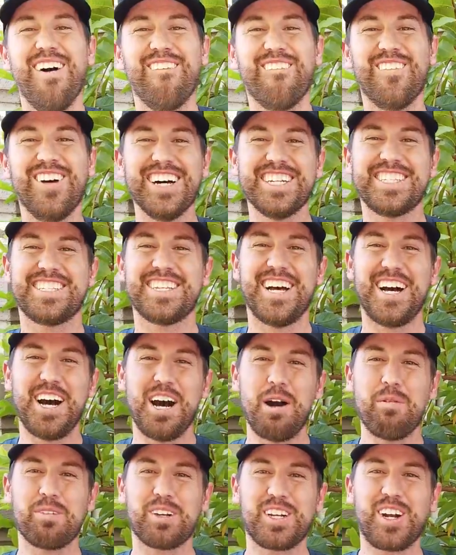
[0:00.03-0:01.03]
What's
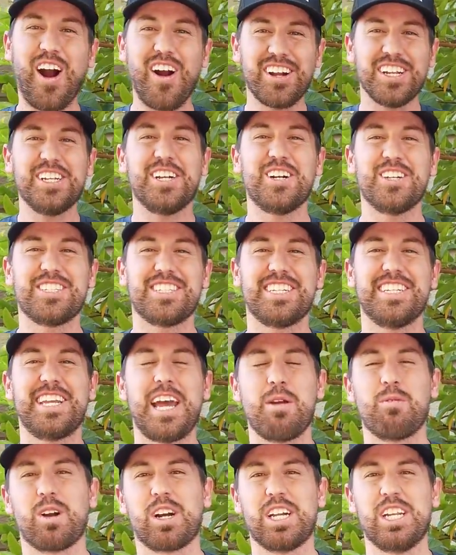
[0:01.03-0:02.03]
up, garden nerds?
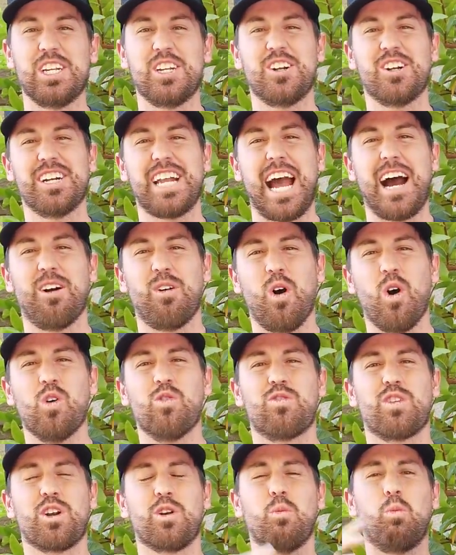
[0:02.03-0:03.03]
Today we're gonna nerd out
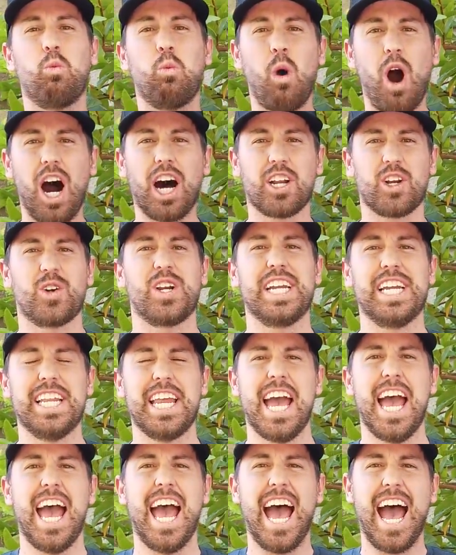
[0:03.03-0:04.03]
over watering.